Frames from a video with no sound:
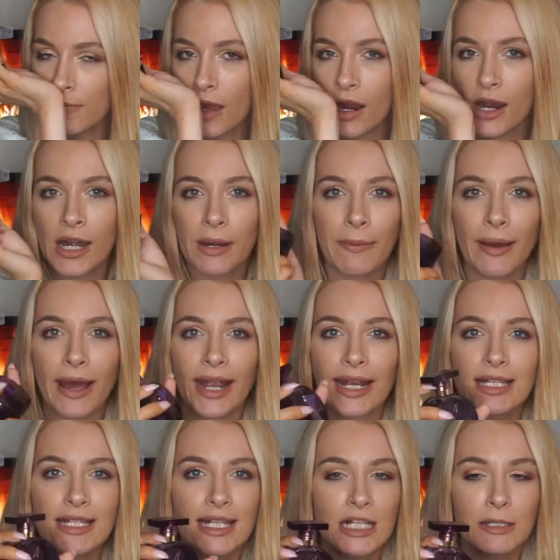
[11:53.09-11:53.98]
only
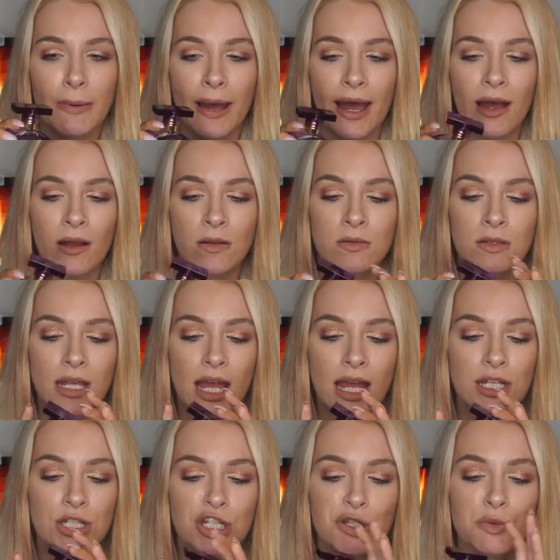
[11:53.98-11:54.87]
paid £6,
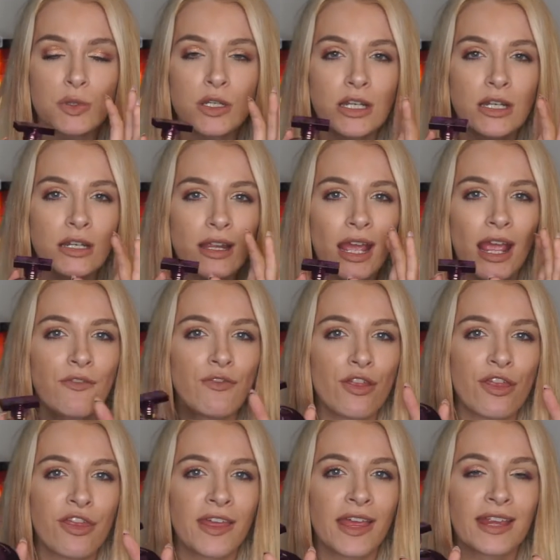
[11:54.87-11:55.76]
and she wouldn't
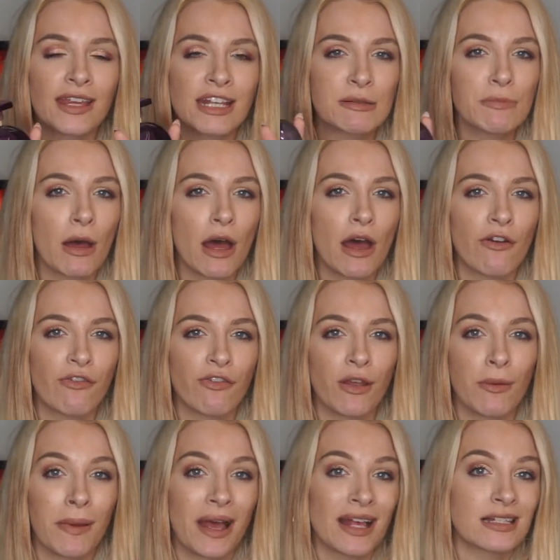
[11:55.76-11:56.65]
even think this
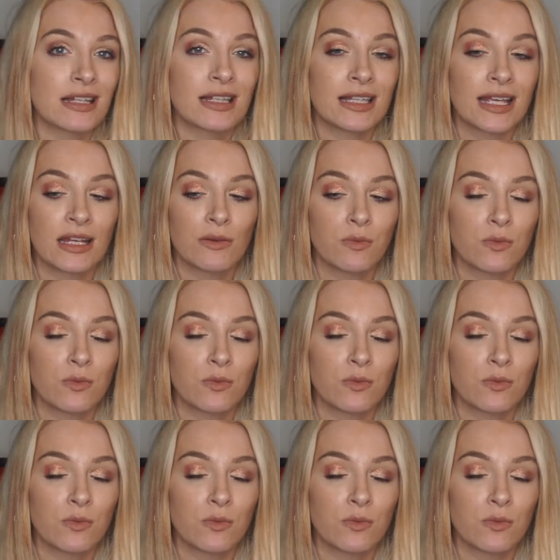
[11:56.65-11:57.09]
perfume, as I said,